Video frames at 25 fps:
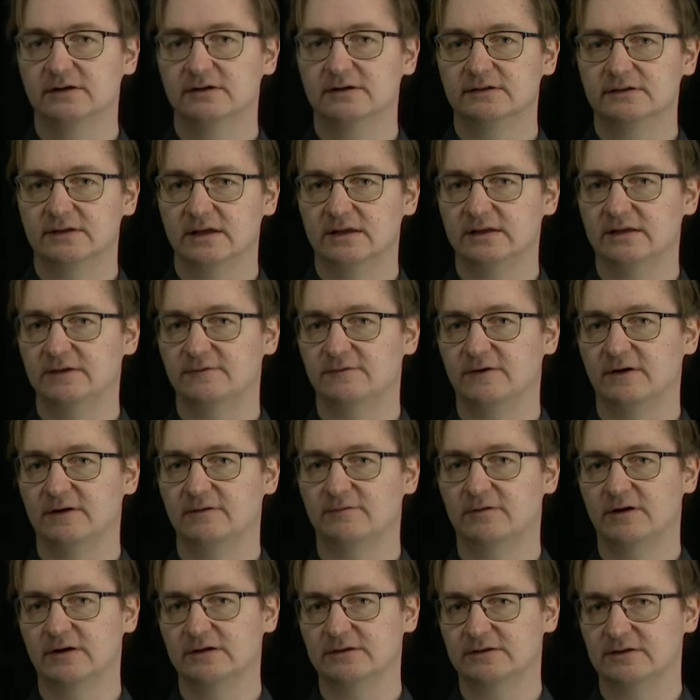then if I
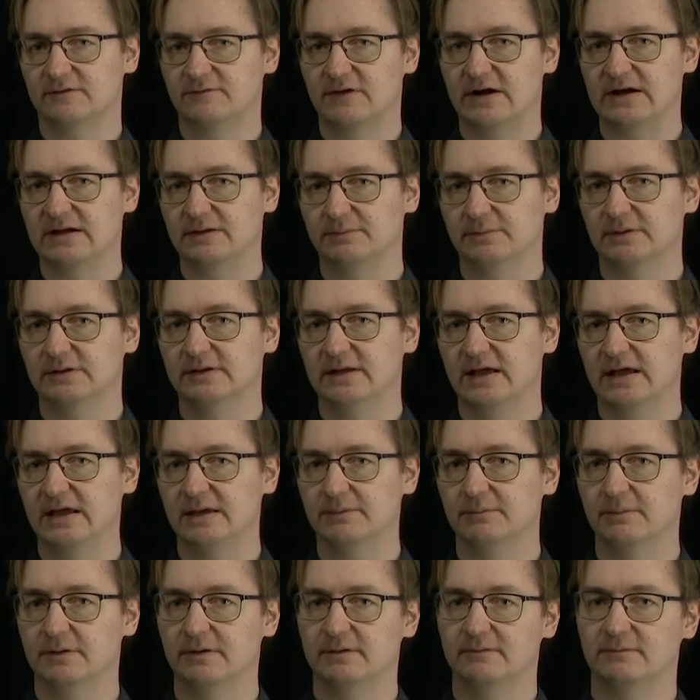write the variable
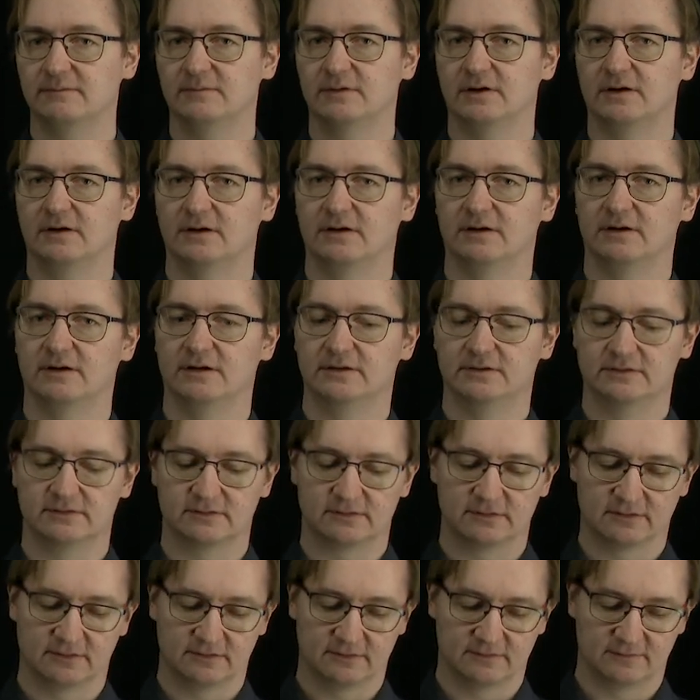name and
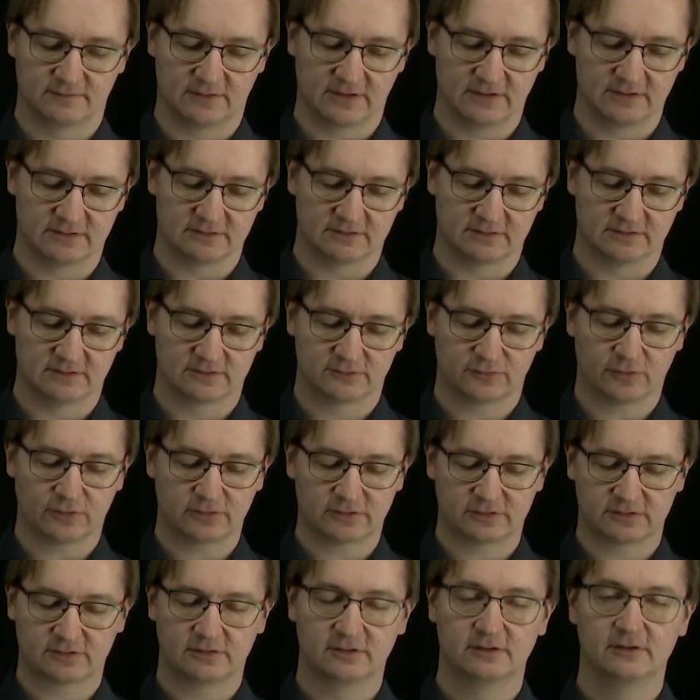write
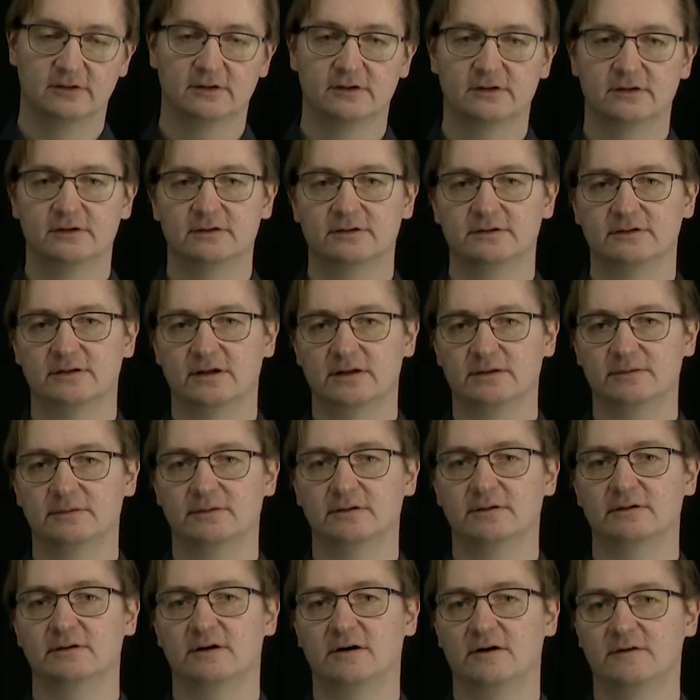dot,
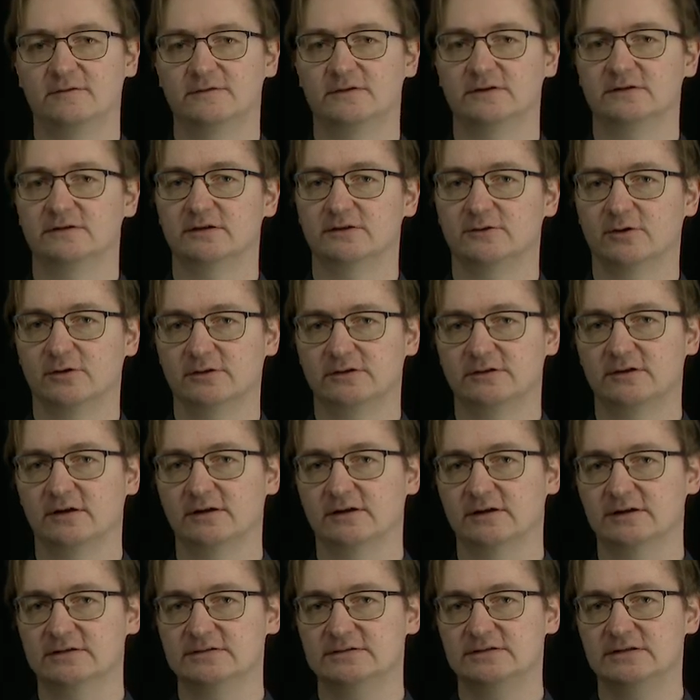then after the dot I
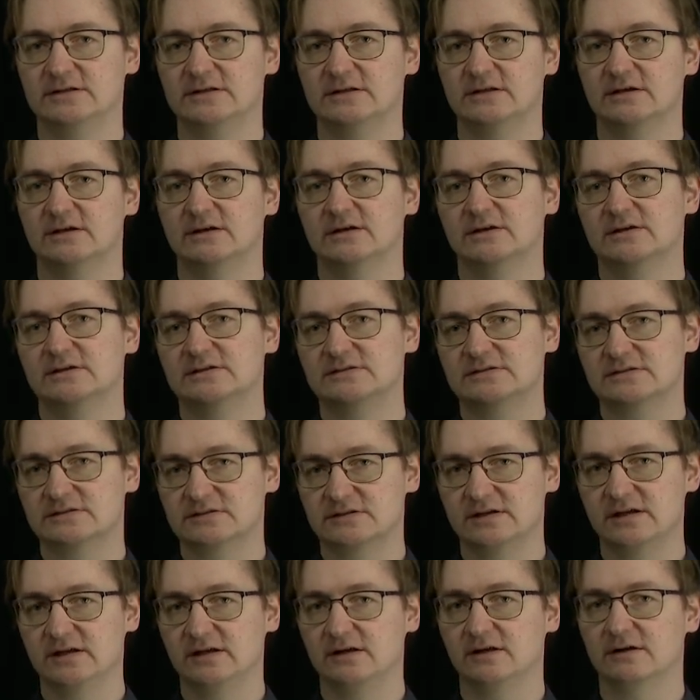can see
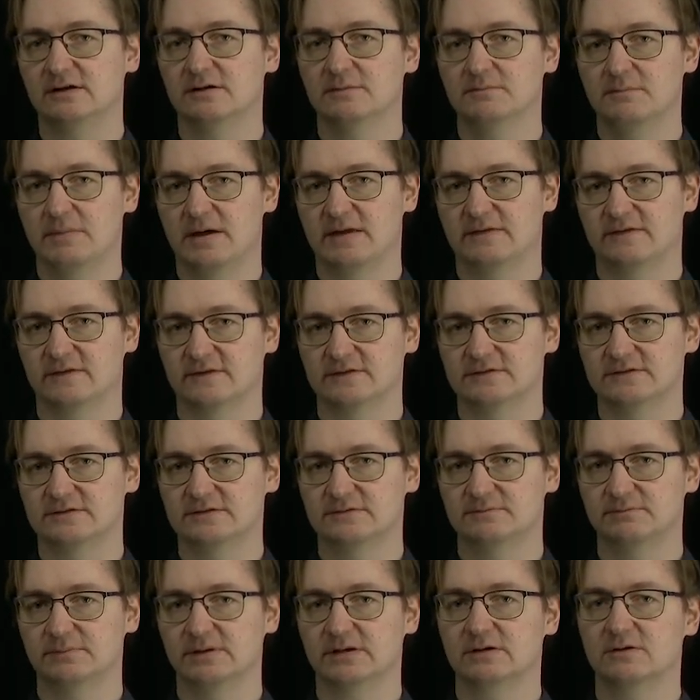string methods,
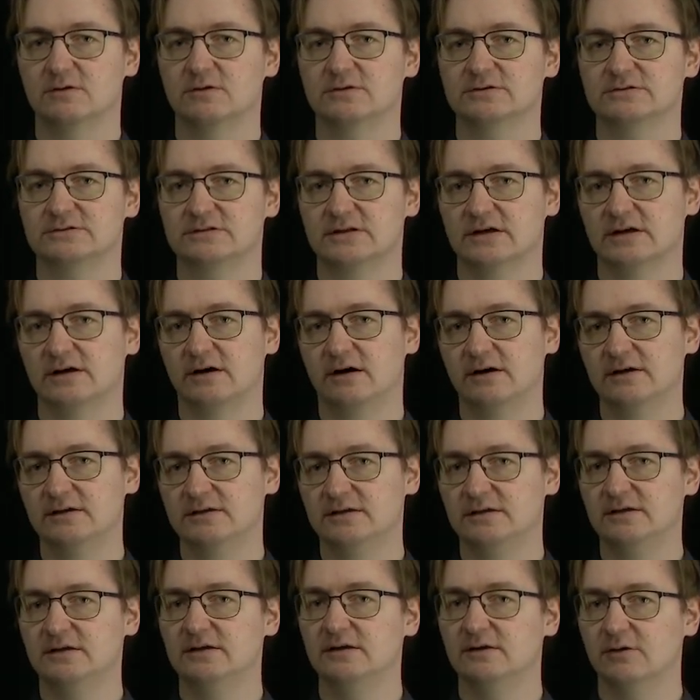because the
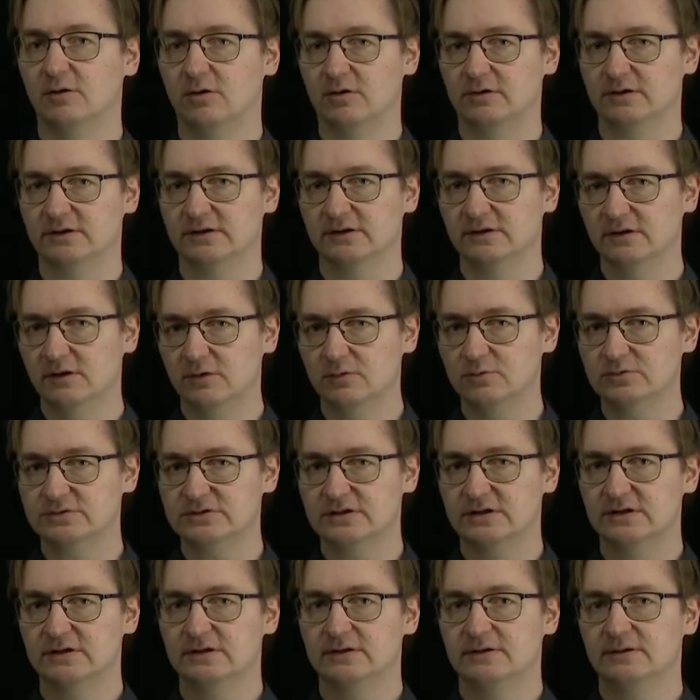IDE already knows
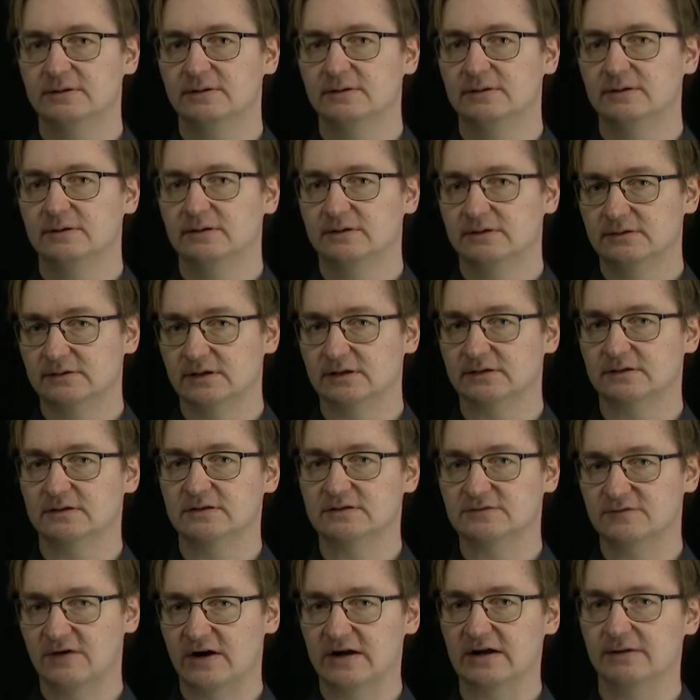that this
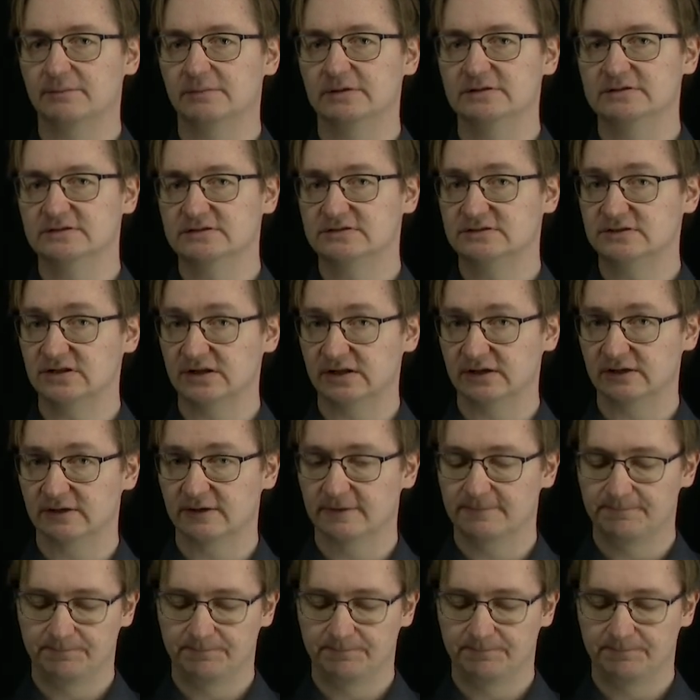variable is a string.